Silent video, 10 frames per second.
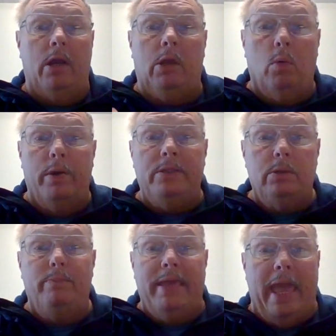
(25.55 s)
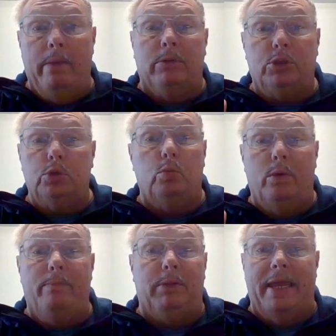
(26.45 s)
are going to be able to
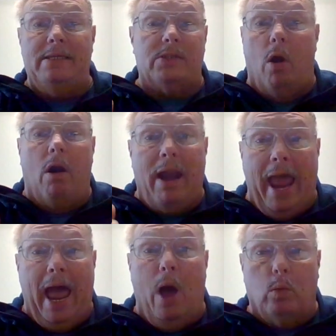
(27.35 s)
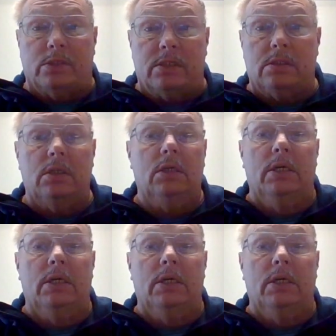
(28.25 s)
replace our house.